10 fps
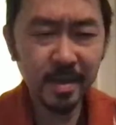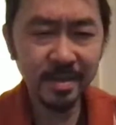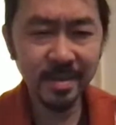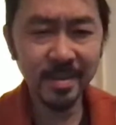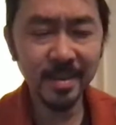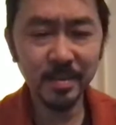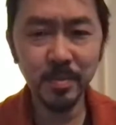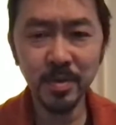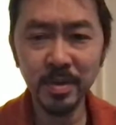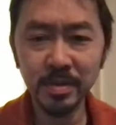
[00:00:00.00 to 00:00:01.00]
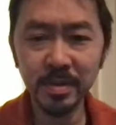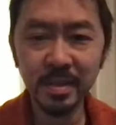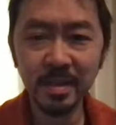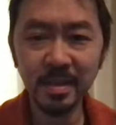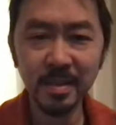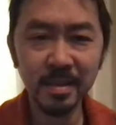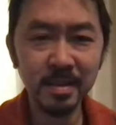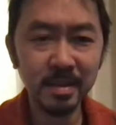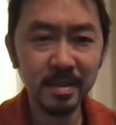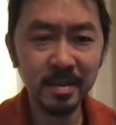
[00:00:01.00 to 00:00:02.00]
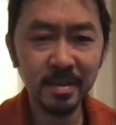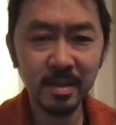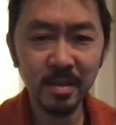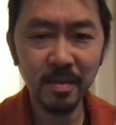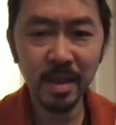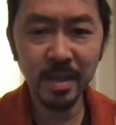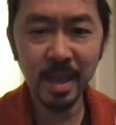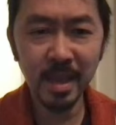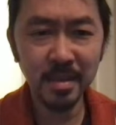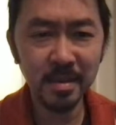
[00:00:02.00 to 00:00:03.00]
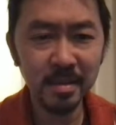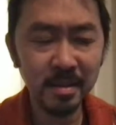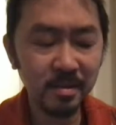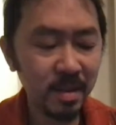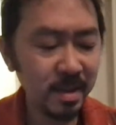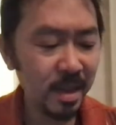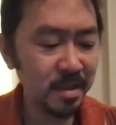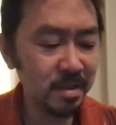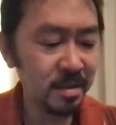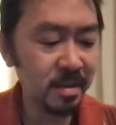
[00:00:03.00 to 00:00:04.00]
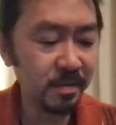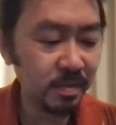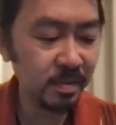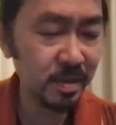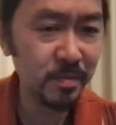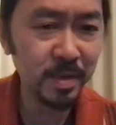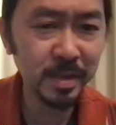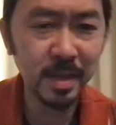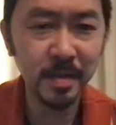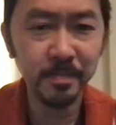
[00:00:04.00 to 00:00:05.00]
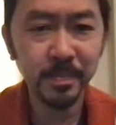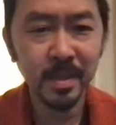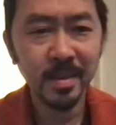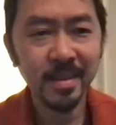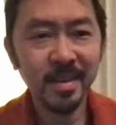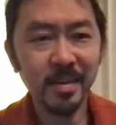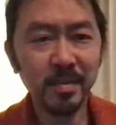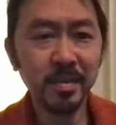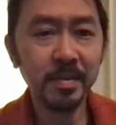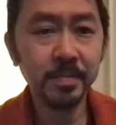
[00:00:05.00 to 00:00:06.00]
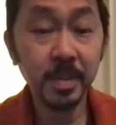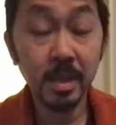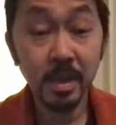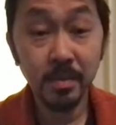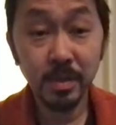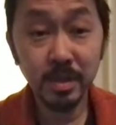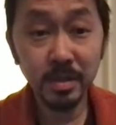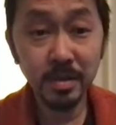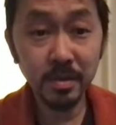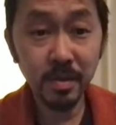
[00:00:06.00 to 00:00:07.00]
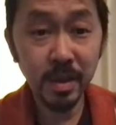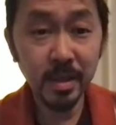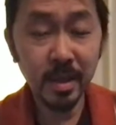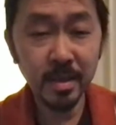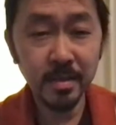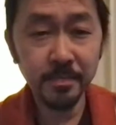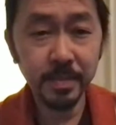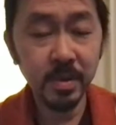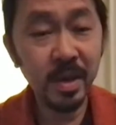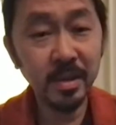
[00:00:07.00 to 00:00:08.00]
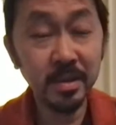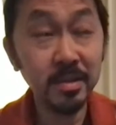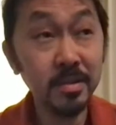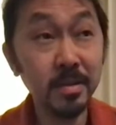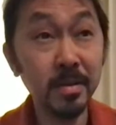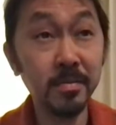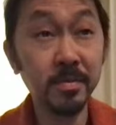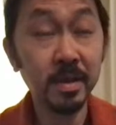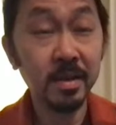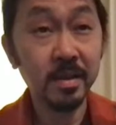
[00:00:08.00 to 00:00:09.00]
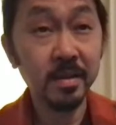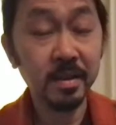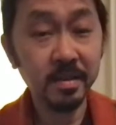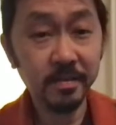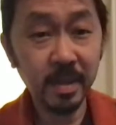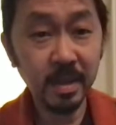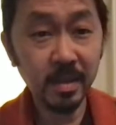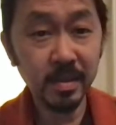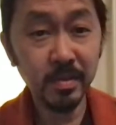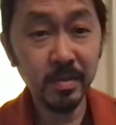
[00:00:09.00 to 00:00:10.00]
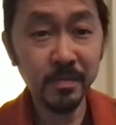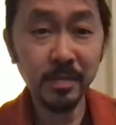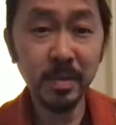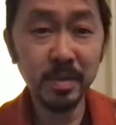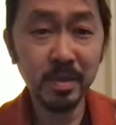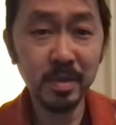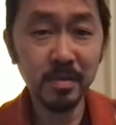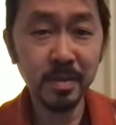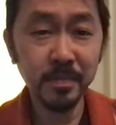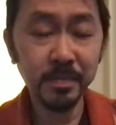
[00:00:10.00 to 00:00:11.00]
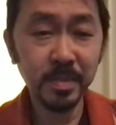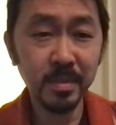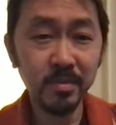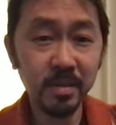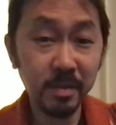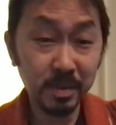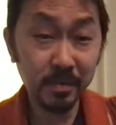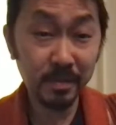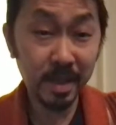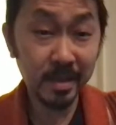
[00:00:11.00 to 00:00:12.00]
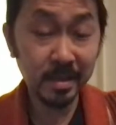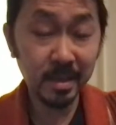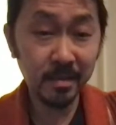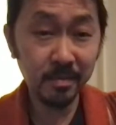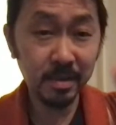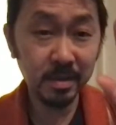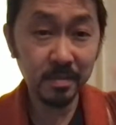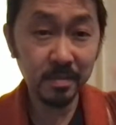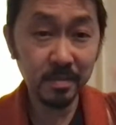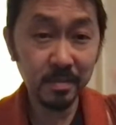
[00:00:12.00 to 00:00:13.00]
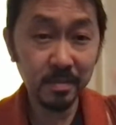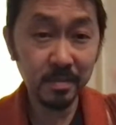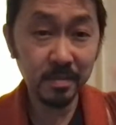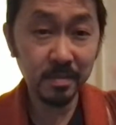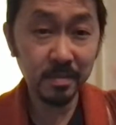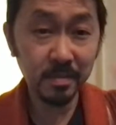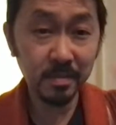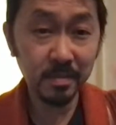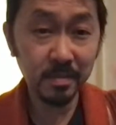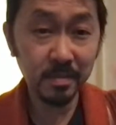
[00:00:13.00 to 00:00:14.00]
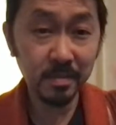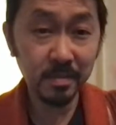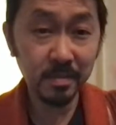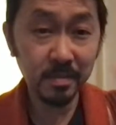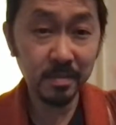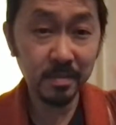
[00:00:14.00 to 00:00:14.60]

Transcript: think it's more interesting than the Grand Canyon. Grand Canyon, if you see it one time, it's good. But you can go to the Grand Canyon, or actually you could go in Phoenix, drive up to Sedona, drive up to Flagstaff, which is an amazing college town, drive